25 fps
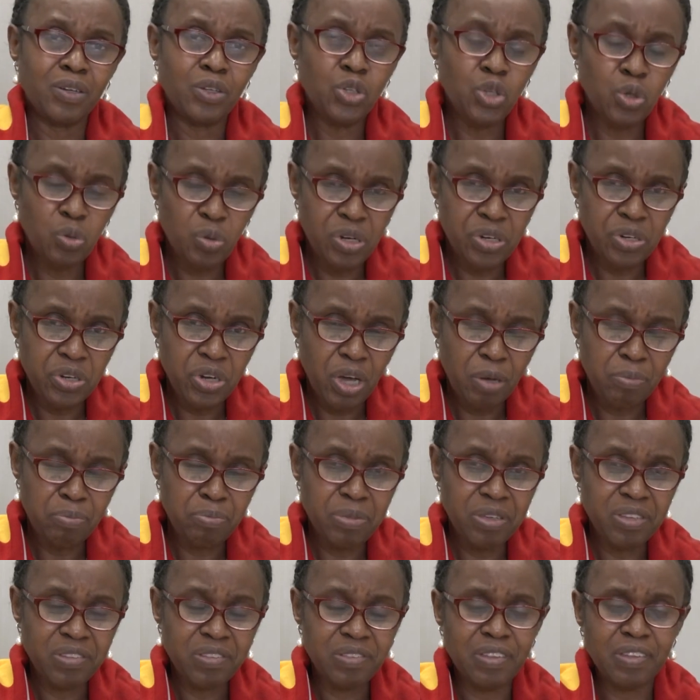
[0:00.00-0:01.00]
You will not
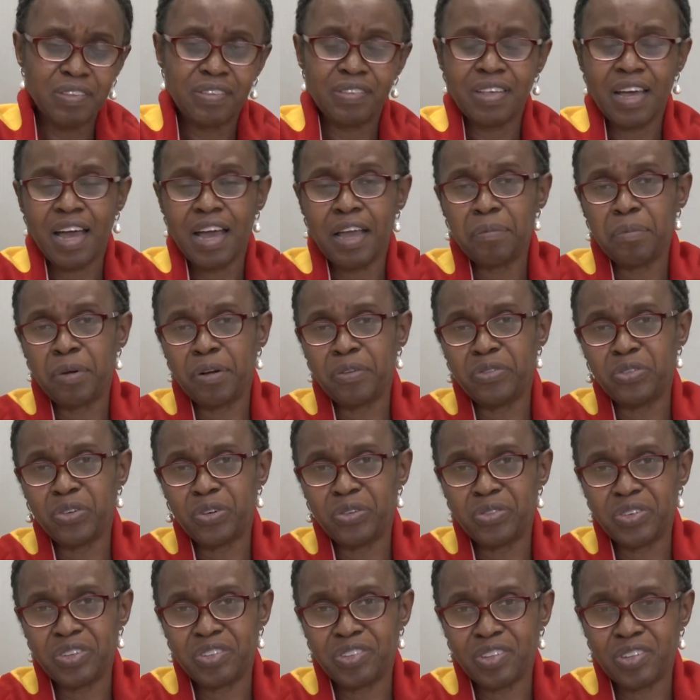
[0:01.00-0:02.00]
miss the time of
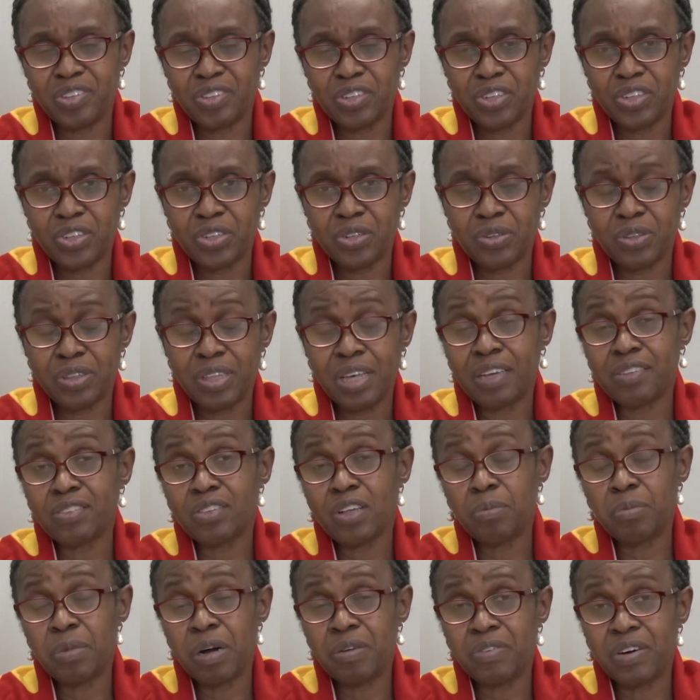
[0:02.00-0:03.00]
your visitation. There are
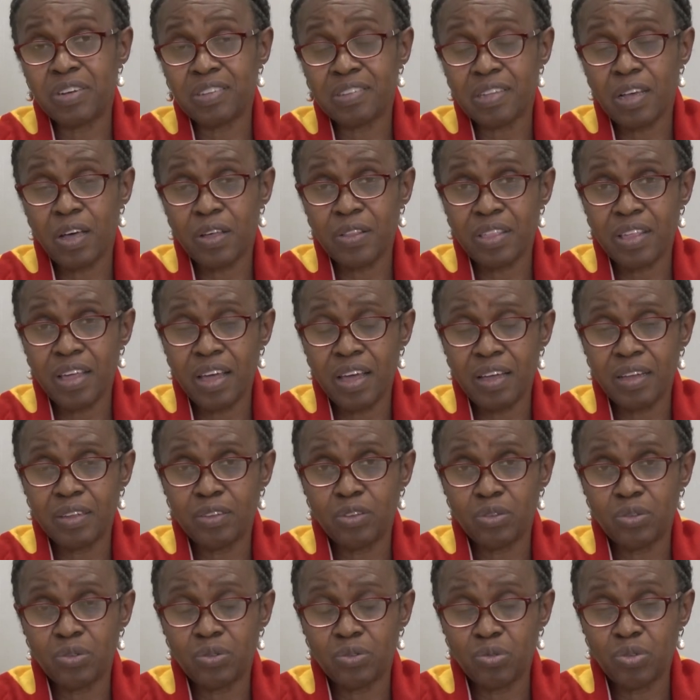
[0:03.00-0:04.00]
some of us out there
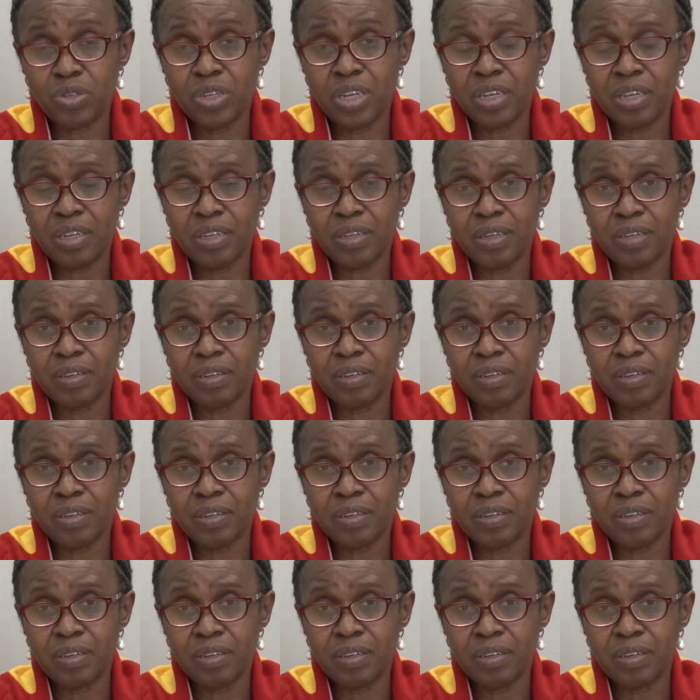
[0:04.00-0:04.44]
today.